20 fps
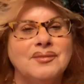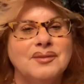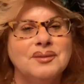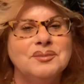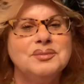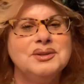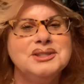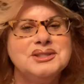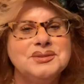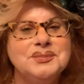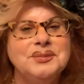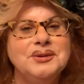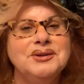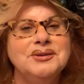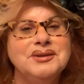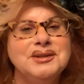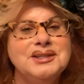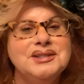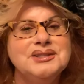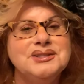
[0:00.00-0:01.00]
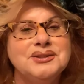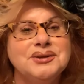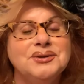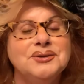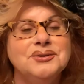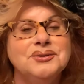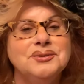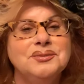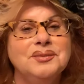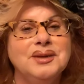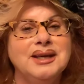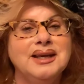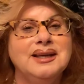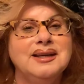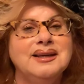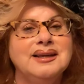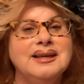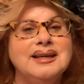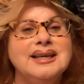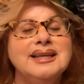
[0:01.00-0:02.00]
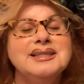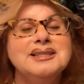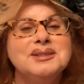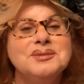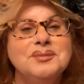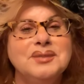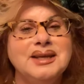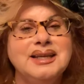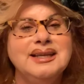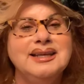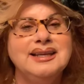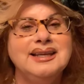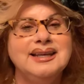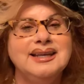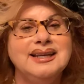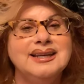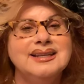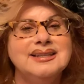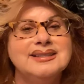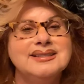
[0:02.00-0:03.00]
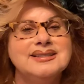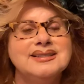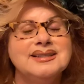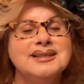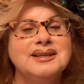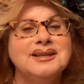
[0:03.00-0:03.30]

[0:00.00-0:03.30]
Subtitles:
But Spirit has told me its meaning is